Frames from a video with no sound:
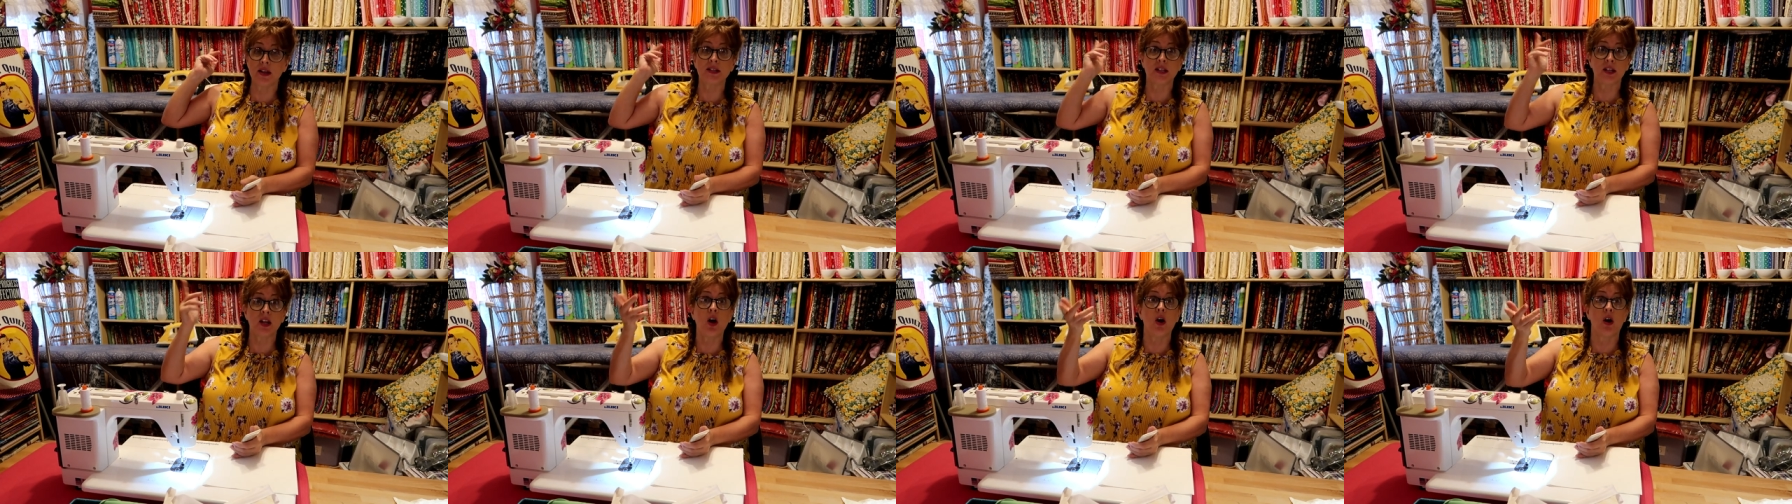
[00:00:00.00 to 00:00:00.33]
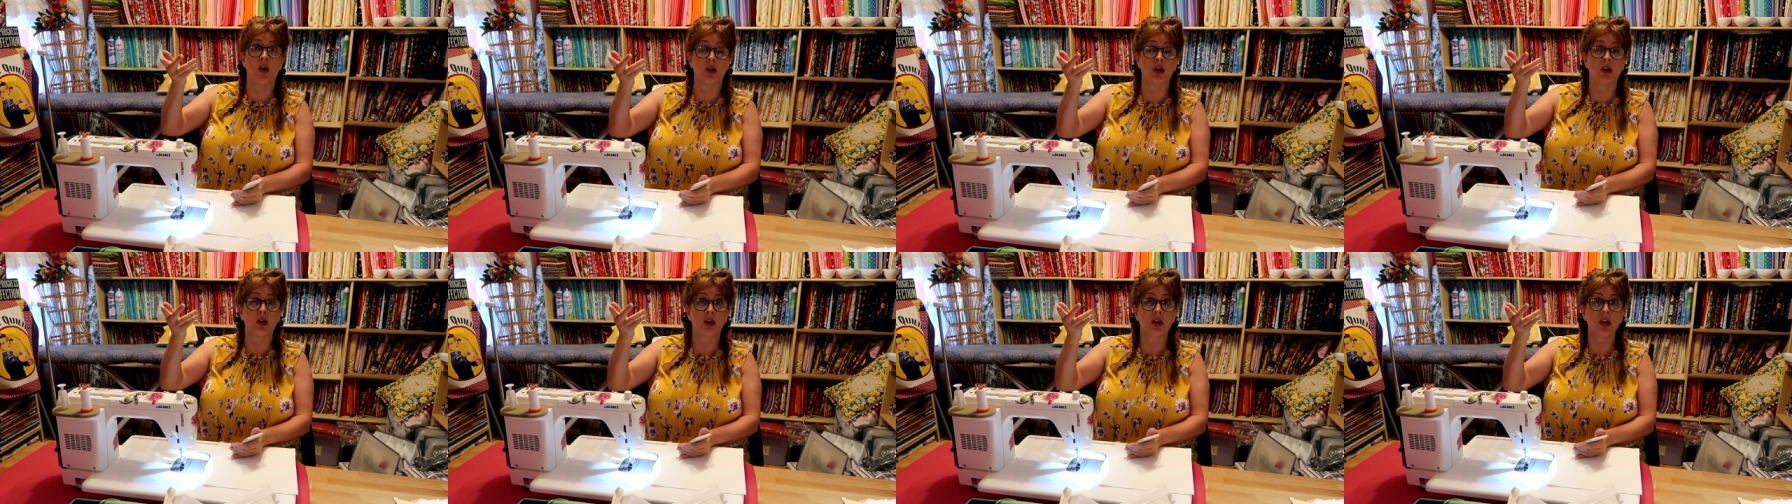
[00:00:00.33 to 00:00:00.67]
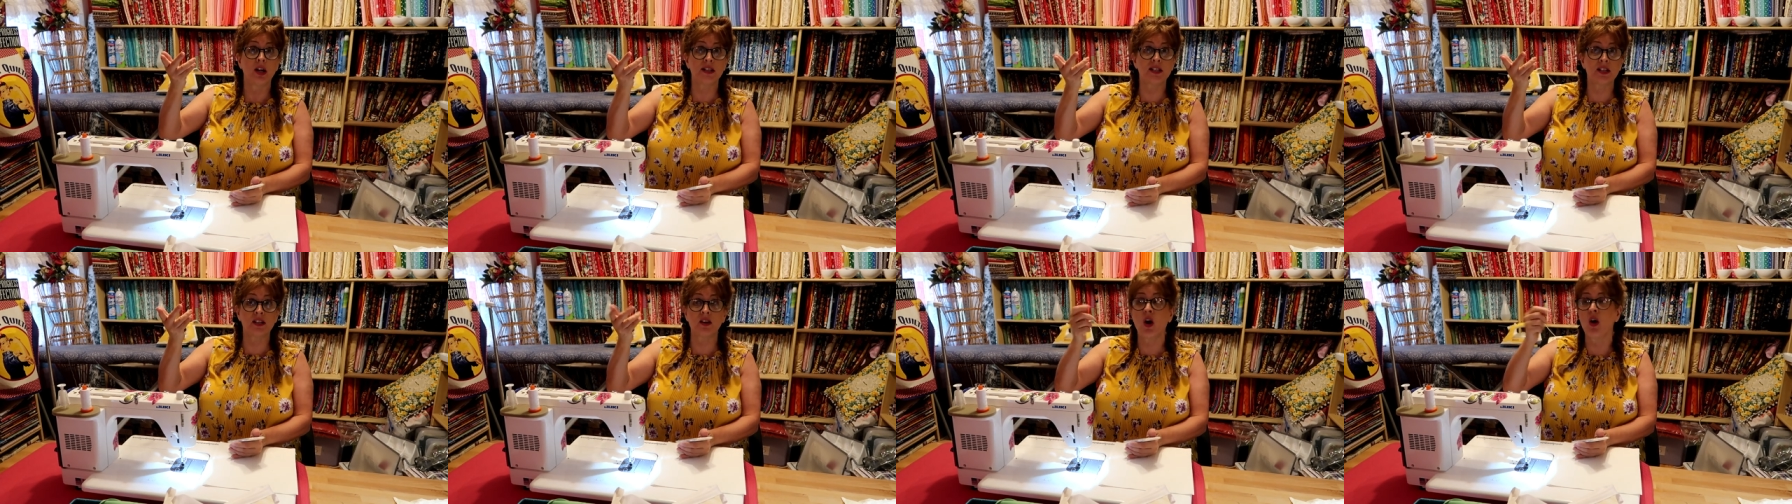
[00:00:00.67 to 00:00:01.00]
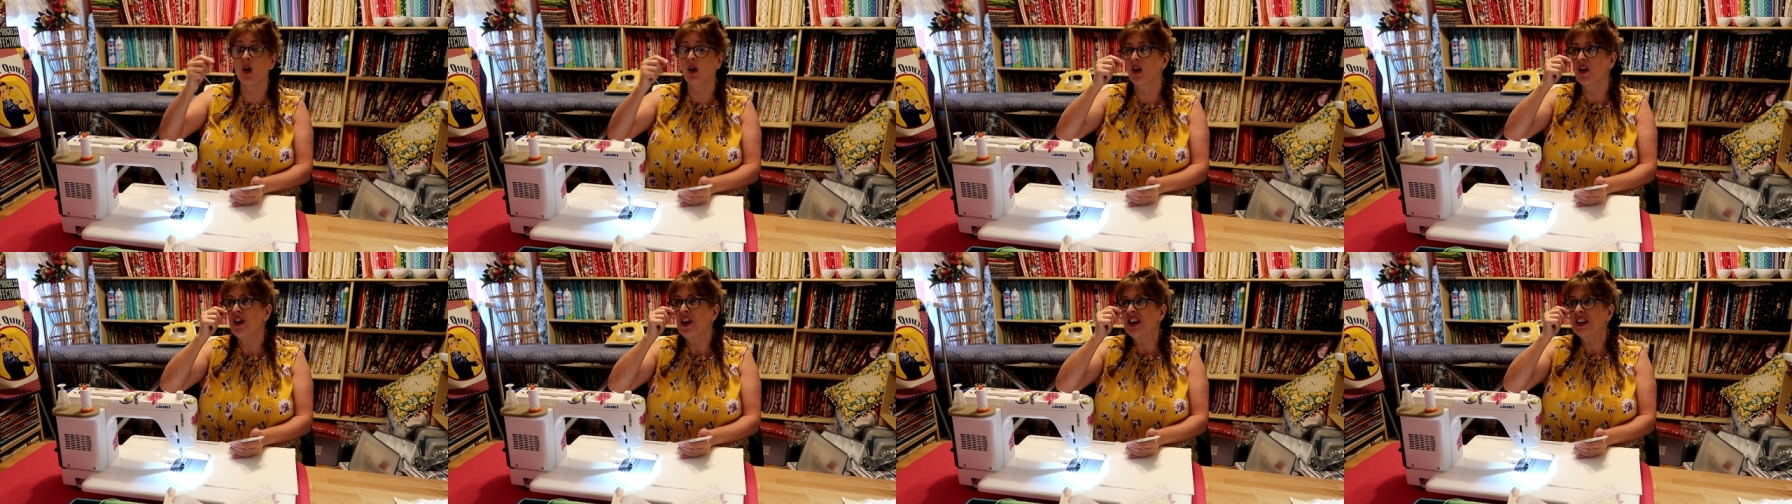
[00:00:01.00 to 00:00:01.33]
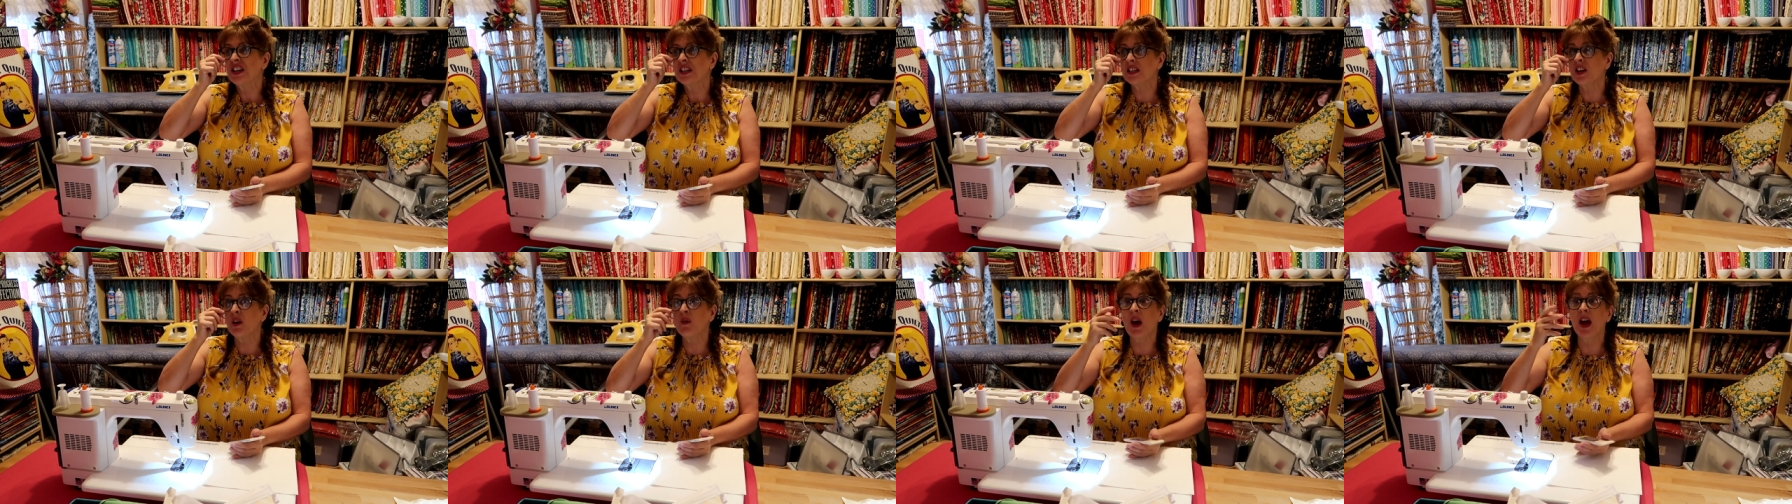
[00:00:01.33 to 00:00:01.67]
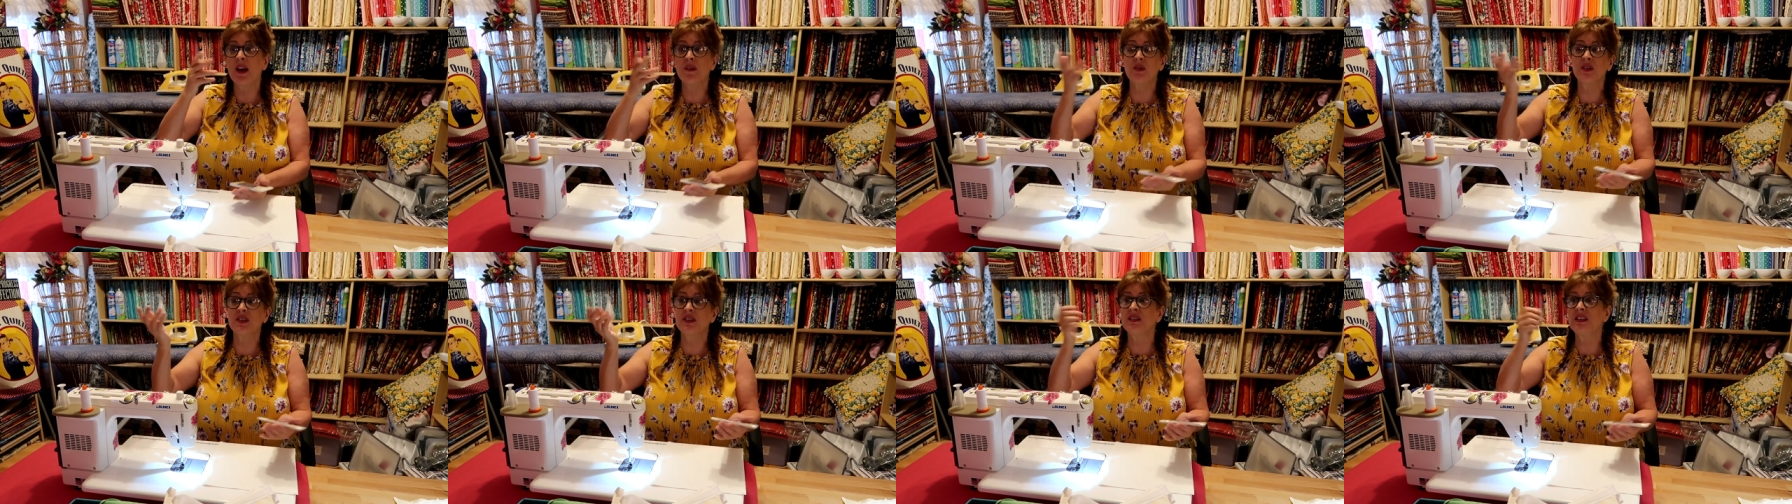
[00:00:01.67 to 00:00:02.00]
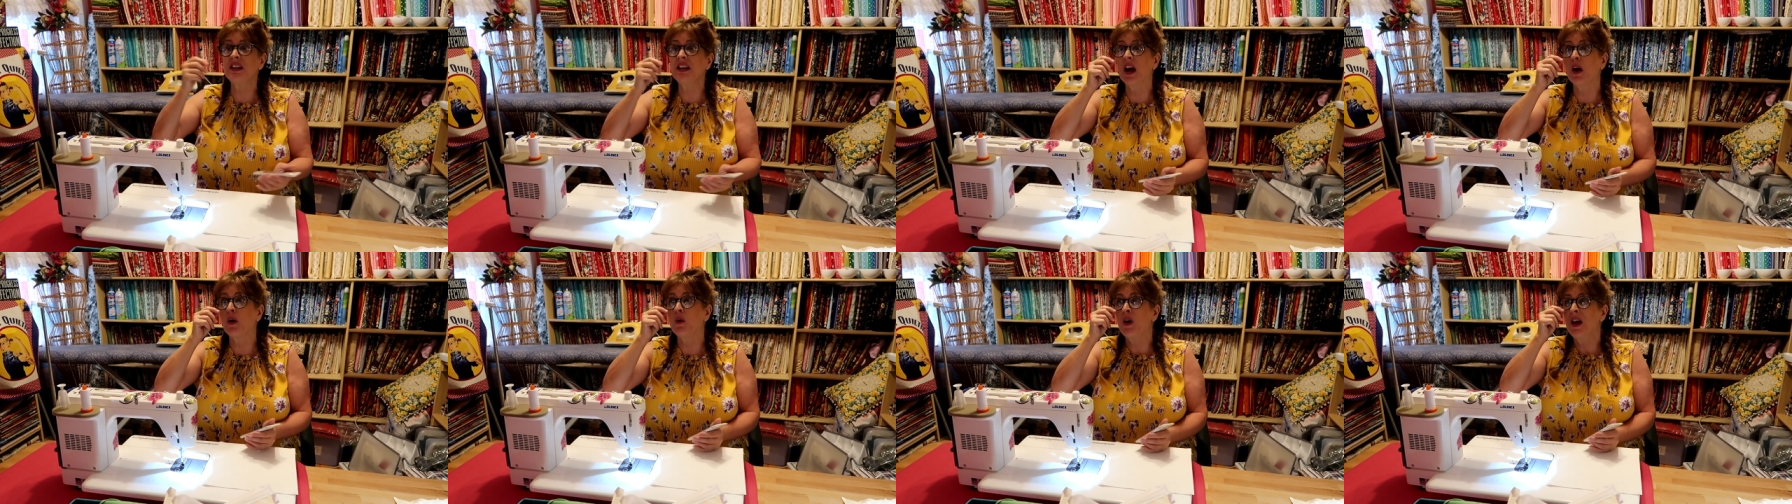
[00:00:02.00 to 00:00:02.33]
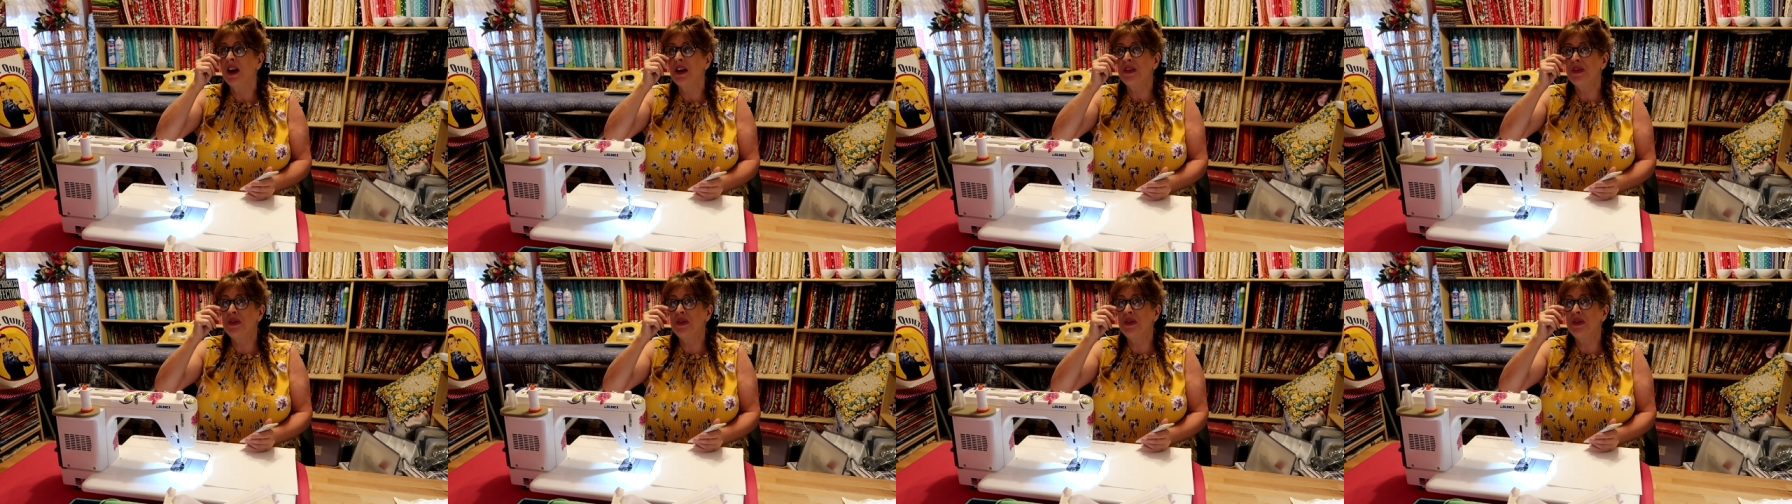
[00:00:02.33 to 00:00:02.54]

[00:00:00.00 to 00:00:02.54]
It's long. It's long. So I would, you know,